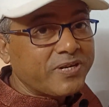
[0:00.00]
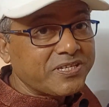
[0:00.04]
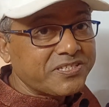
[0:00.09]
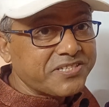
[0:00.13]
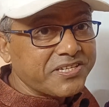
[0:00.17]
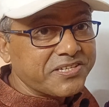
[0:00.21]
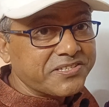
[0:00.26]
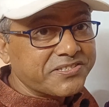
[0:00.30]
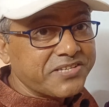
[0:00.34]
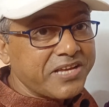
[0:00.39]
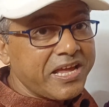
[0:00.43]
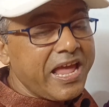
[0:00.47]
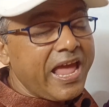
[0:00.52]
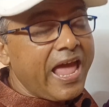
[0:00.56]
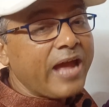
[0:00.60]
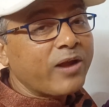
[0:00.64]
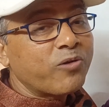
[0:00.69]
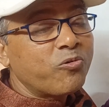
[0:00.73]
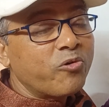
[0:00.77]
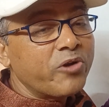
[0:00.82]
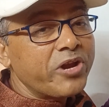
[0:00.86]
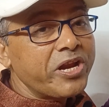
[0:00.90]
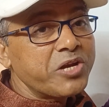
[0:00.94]
persons,
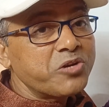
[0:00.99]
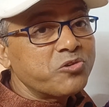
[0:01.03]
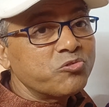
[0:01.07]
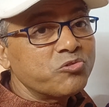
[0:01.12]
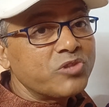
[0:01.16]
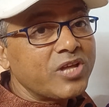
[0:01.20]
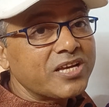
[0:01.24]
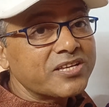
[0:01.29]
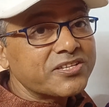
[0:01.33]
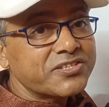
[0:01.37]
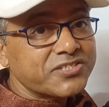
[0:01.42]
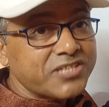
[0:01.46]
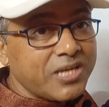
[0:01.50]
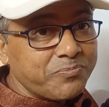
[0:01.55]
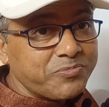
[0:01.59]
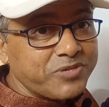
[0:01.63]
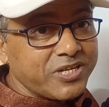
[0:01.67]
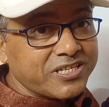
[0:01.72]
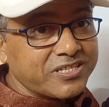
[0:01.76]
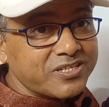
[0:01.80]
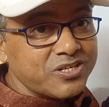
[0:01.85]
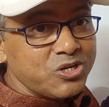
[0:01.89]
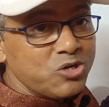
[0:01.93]
according to the
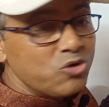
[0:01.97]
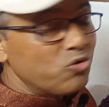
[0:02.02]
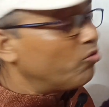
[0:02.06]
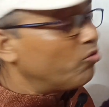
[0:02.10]
subject,